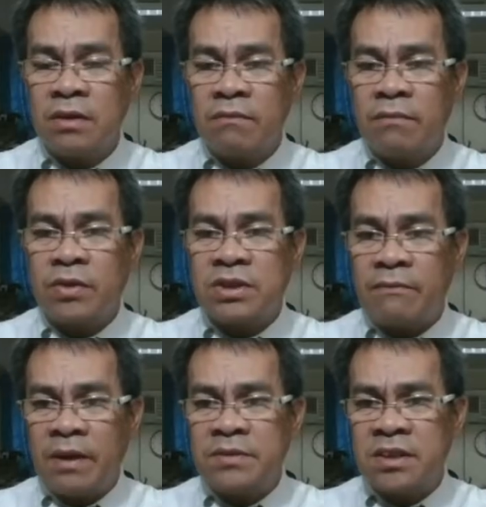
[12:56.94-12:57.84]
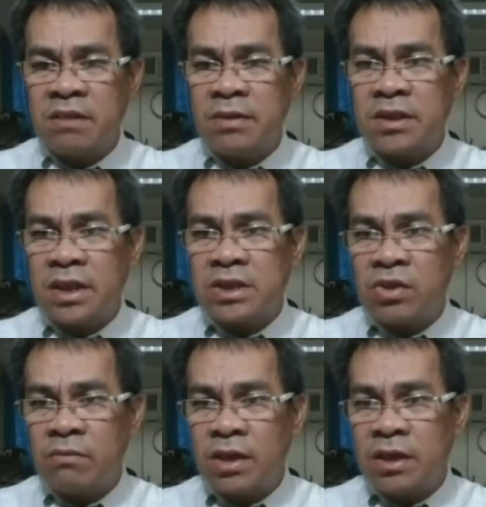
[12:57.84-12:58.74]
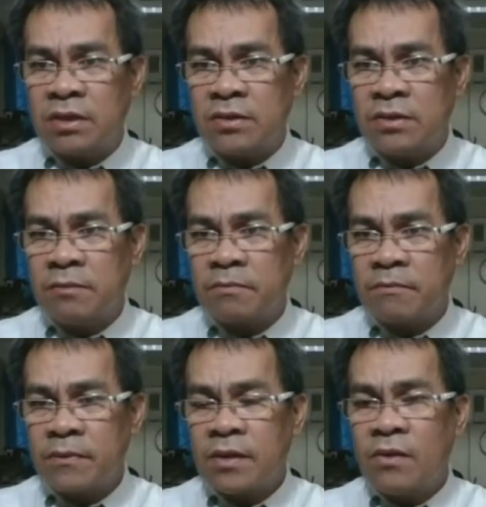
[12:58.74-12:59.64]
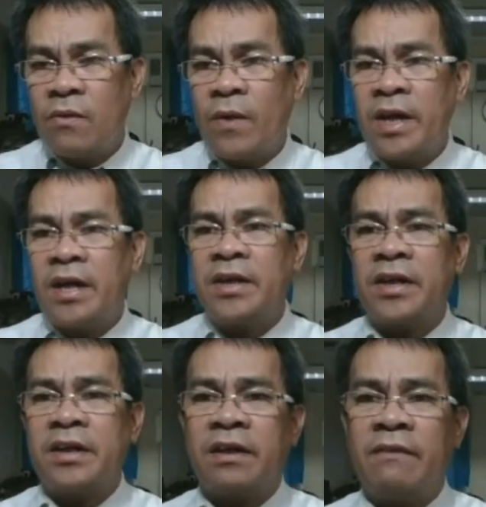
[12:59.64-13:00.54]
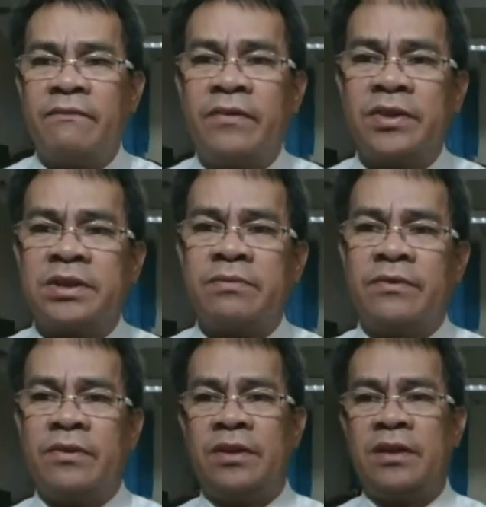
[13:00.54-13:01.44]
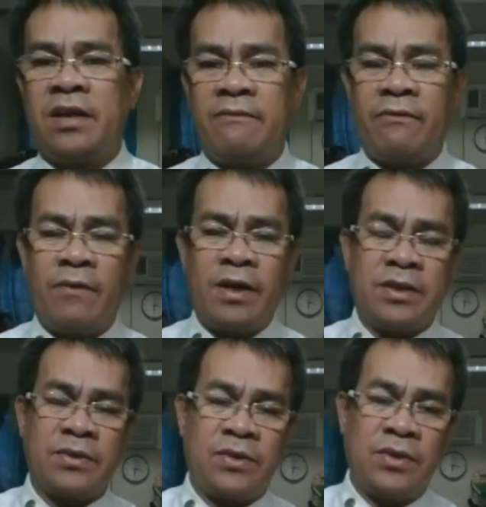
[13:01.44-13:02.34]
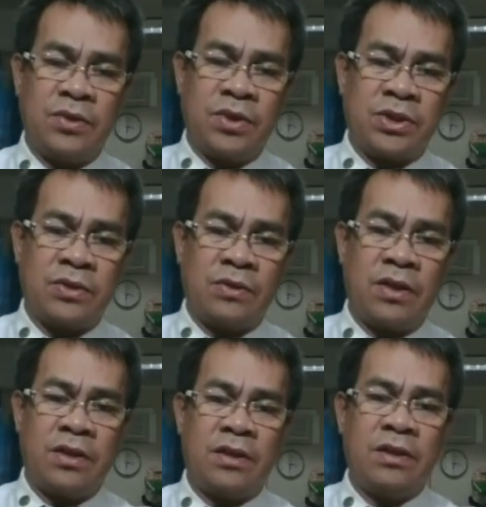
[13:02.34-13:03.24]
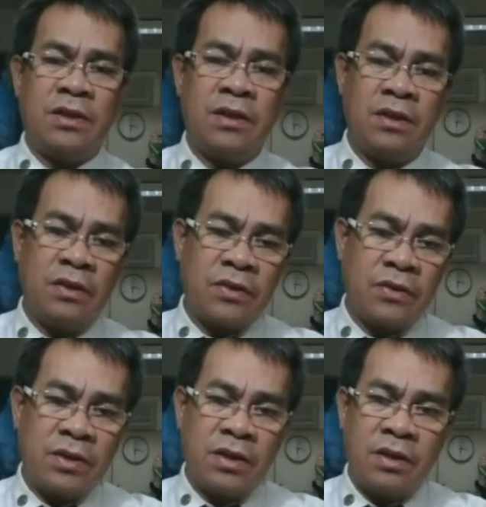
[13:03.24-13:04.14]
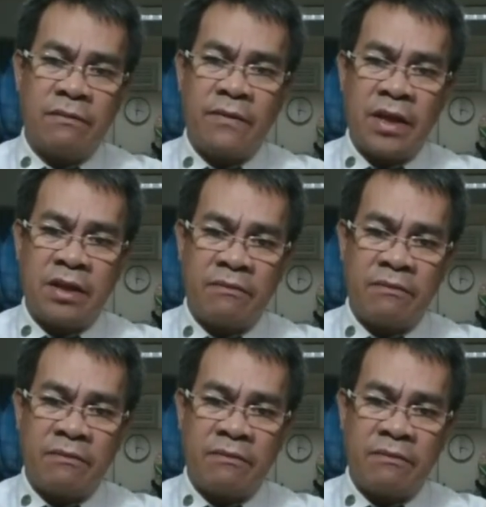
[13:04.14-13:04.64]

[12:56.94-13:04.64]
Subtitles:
because the 5 centimeter is equivalent to 100 gram force for F1. So use ruler. Ruler, find the